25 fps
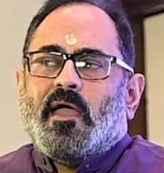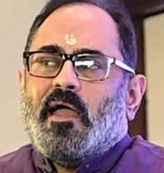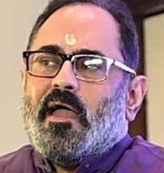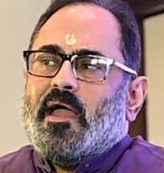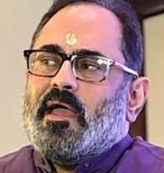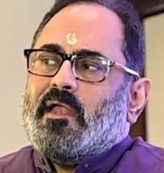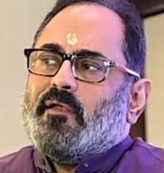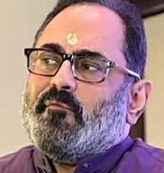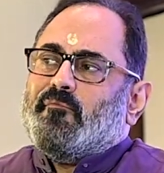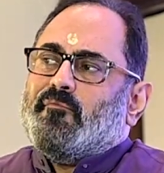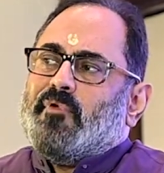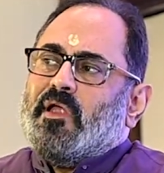
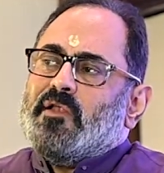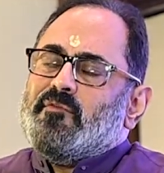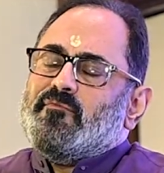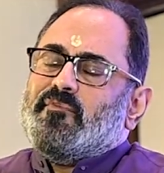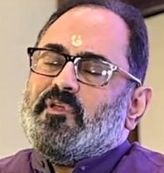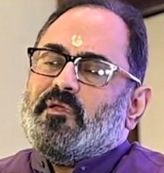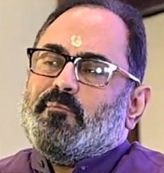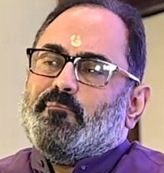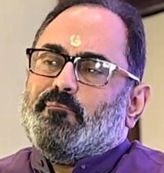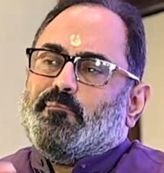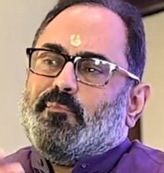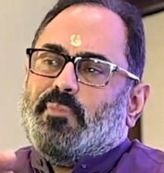And when
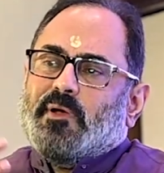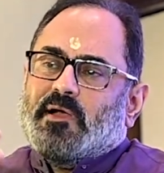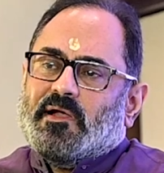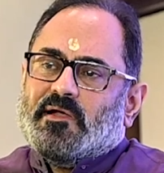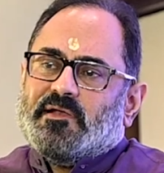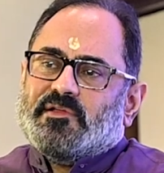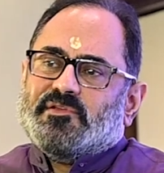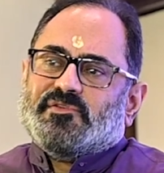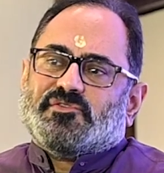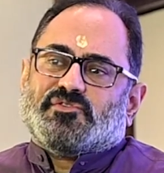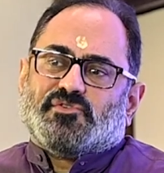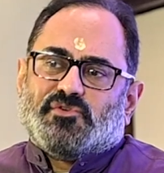we
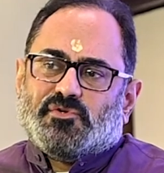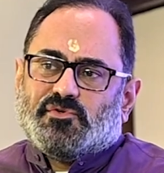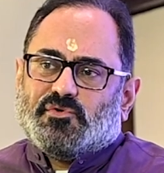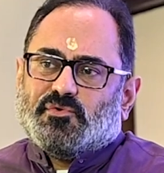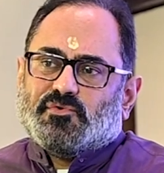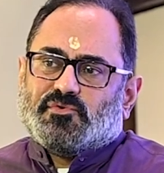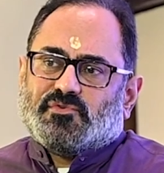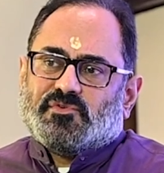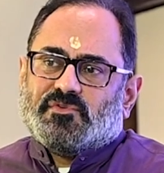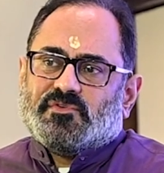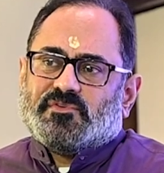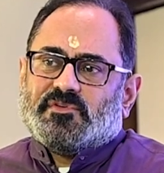build
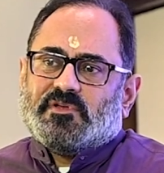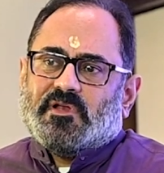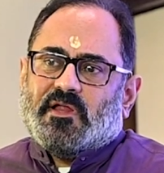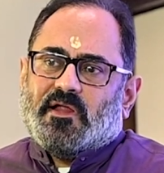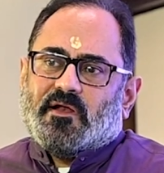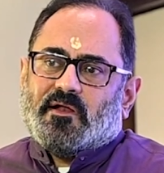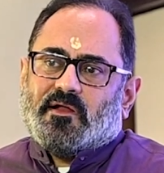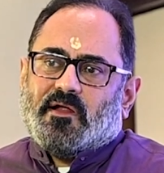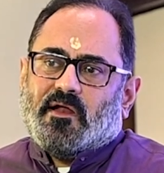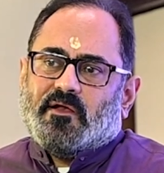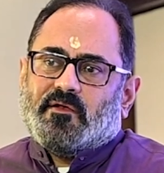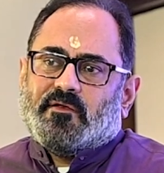institutions in
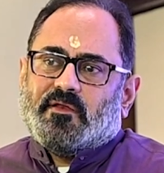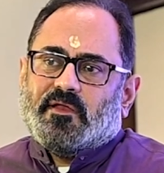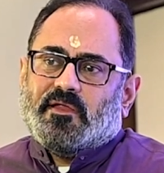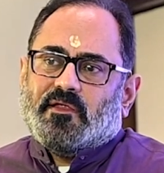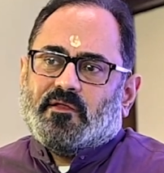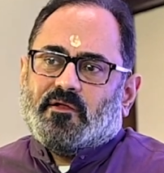our country,